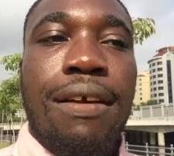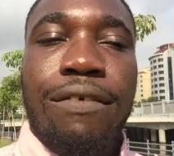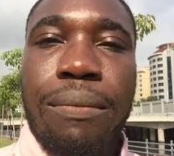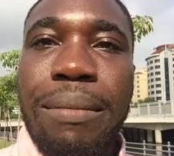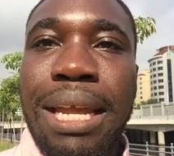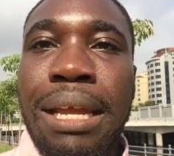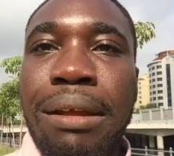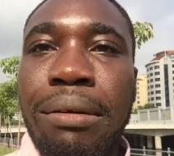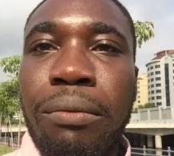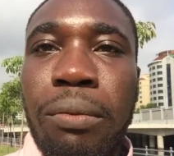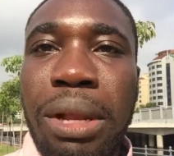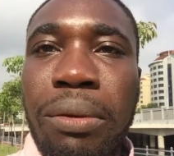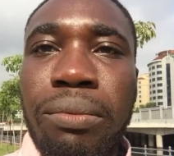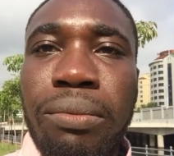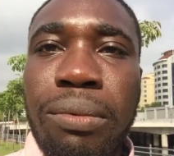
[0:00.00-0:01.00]
For me,
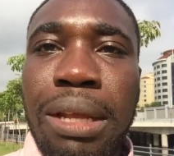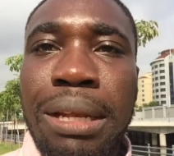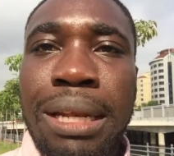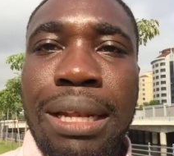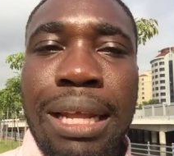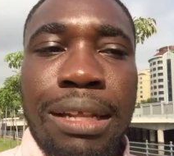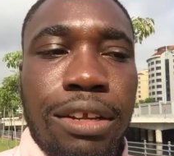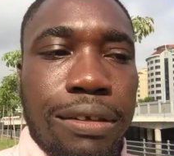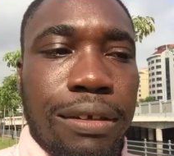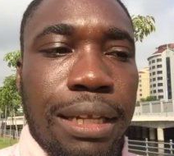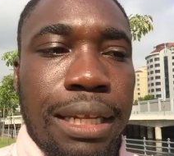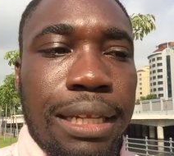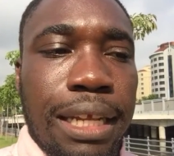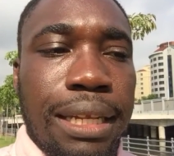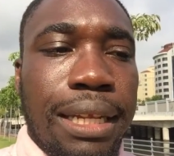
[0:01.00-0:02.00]
in terms
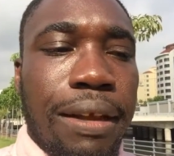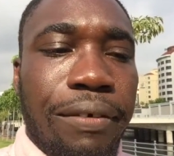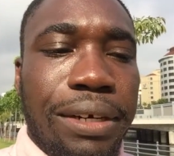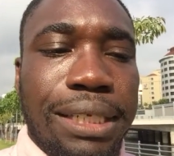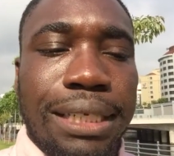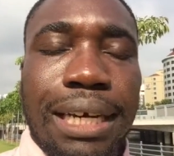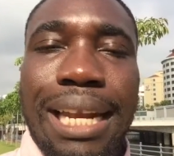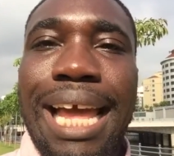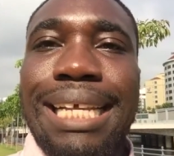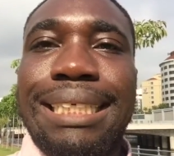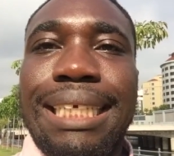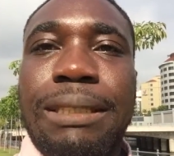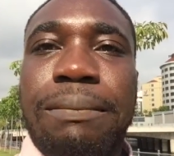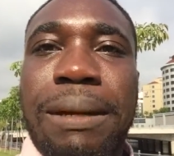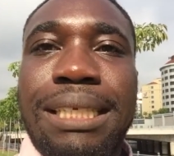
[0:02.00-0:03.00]
of the difference in the
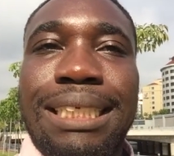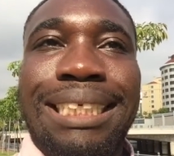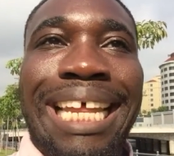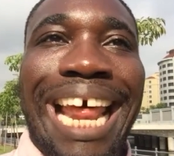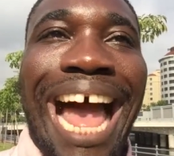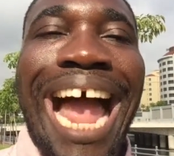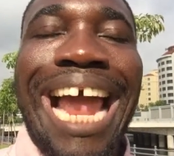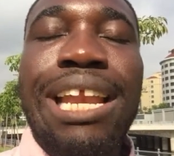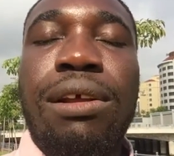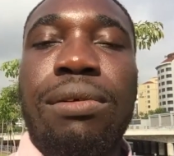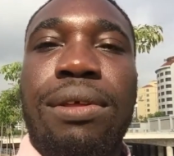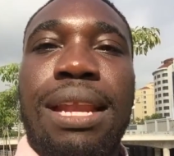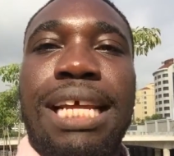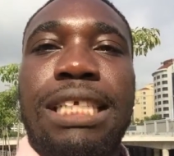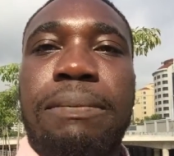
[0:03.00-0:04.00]
last 6 months is that I
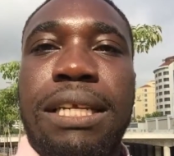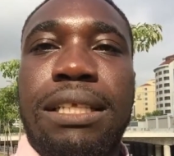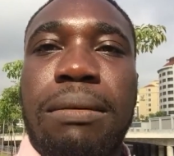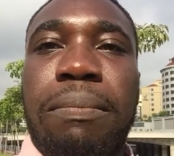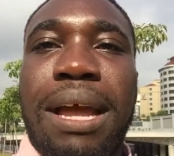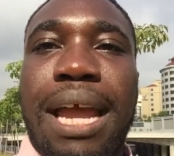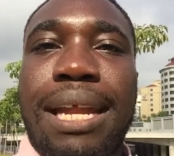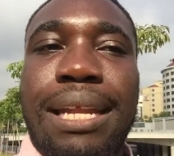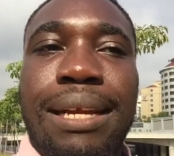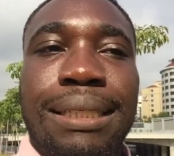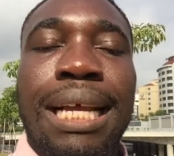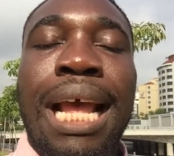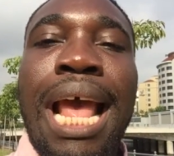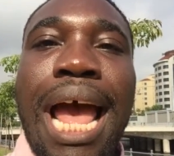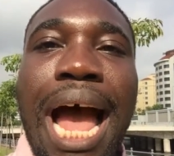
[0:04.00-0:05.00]
know that I speak to
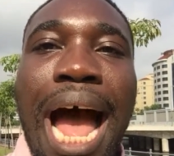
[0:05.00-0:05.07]
pioneers.